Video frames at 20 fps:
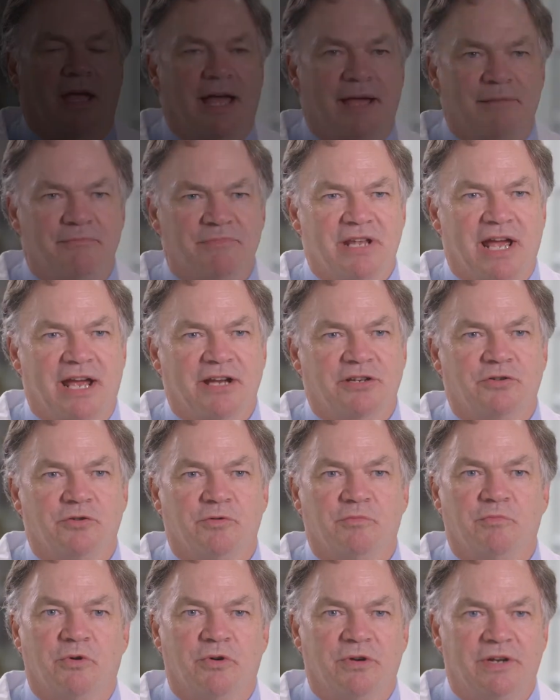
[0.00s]
I'm Dr.
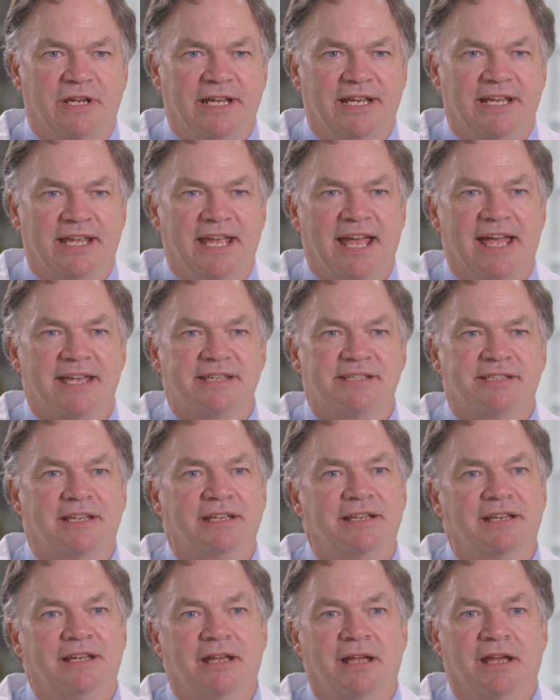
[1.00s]
Bernie
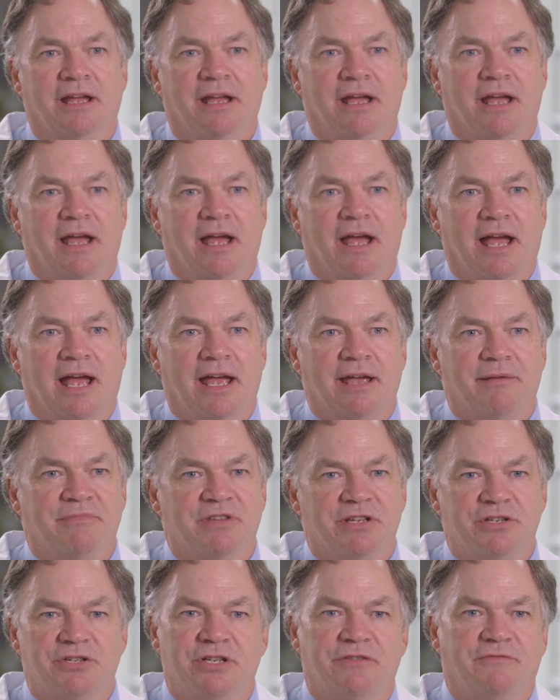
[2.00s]
Kasten. I am
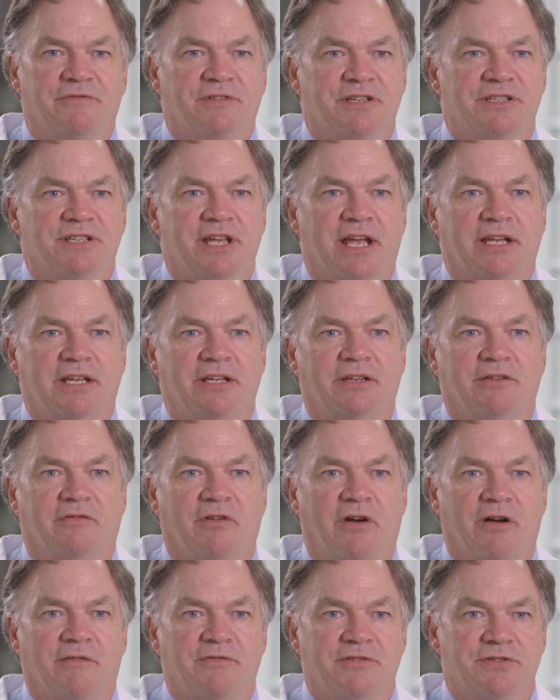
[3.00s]
the Chief Executive
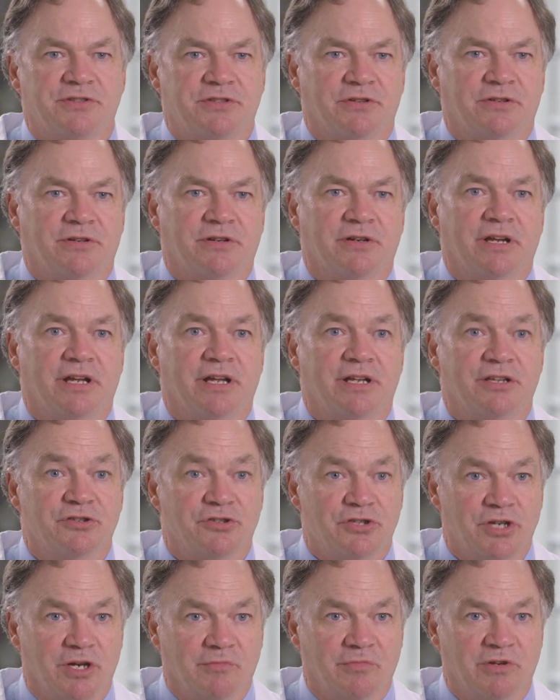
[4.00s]
Officer and
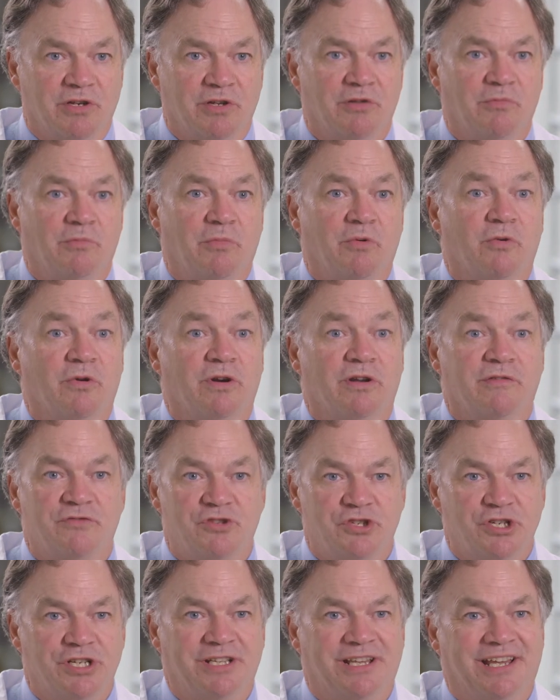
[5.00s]
Chairman of the Board of
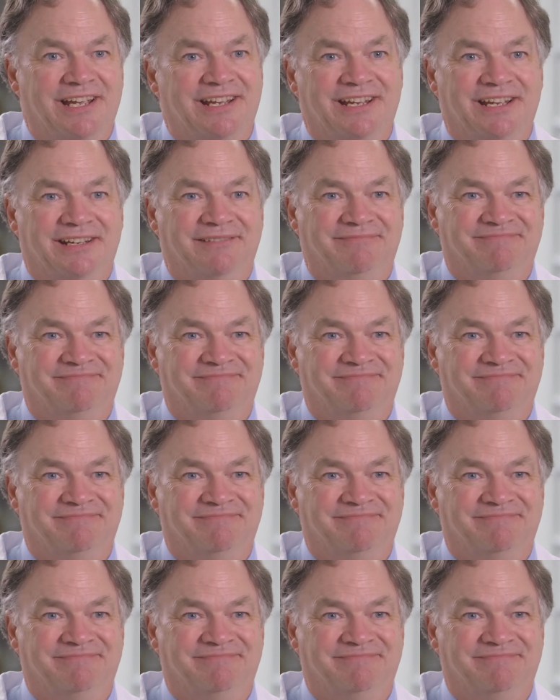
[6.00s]
GeneLink.